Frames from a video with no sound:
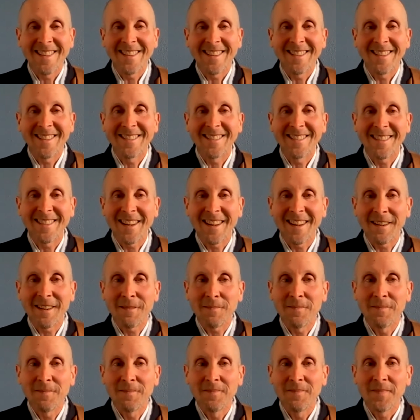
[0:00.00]
these
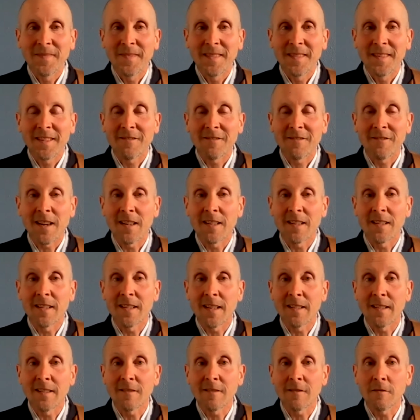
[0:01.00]
strange
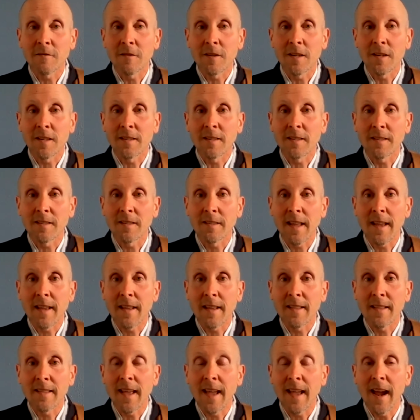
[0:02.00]
Zen stories, is
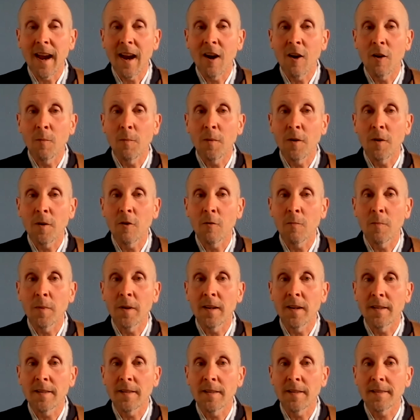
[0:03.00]
they help
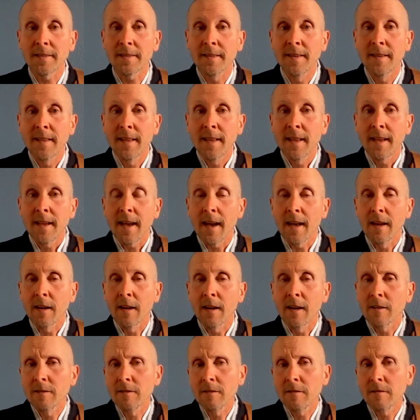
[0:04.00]
open us,
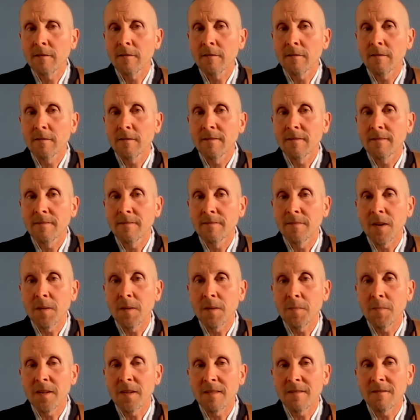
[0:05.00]
and also
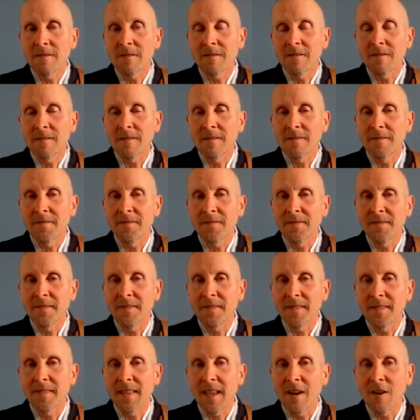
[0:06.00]
maybe
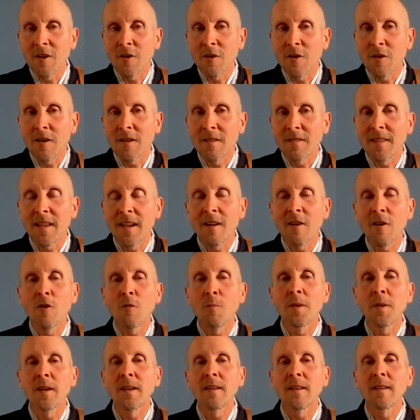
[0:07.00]
they
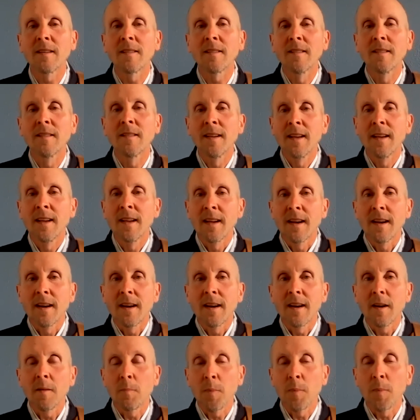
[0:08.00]
open
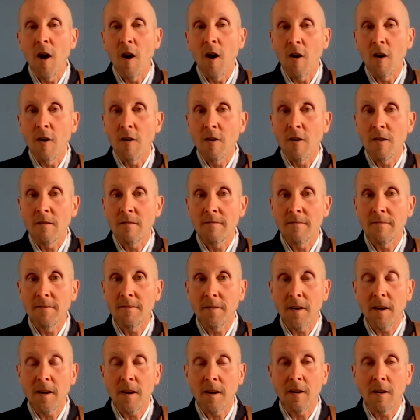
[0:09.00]
part
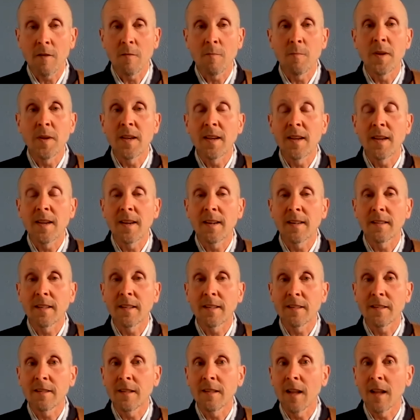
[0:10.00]
of our being
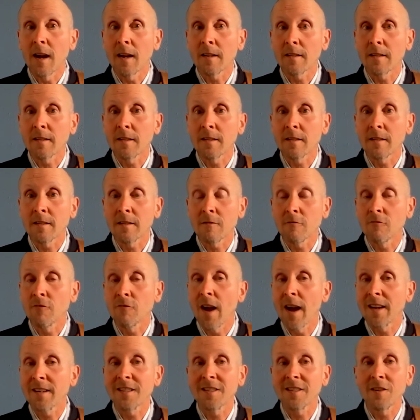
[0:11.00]
that's not just the
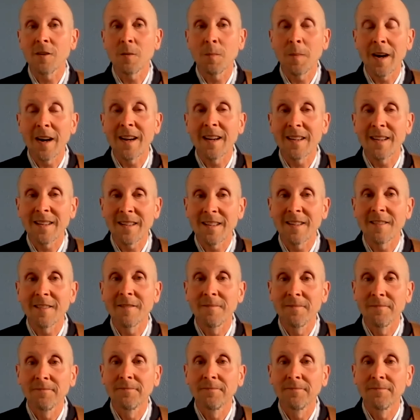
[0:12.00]
rational mind.